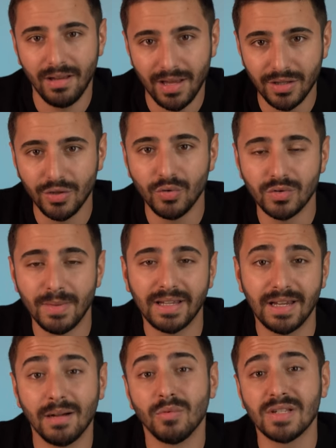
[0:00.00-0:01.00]
and use my
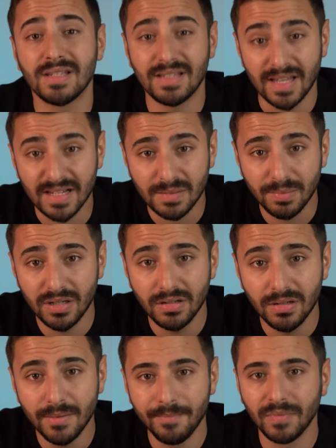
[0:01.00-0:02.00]
camera's sync
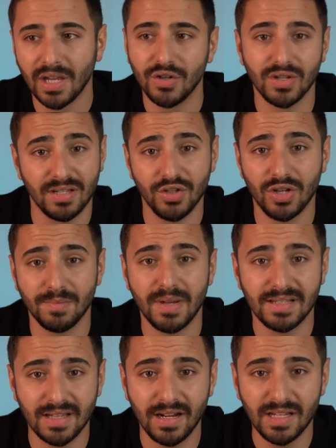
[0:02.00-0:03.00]
speed and just adjust my
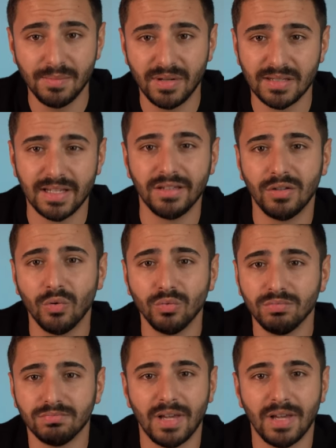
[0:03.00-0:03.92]
settings because I don't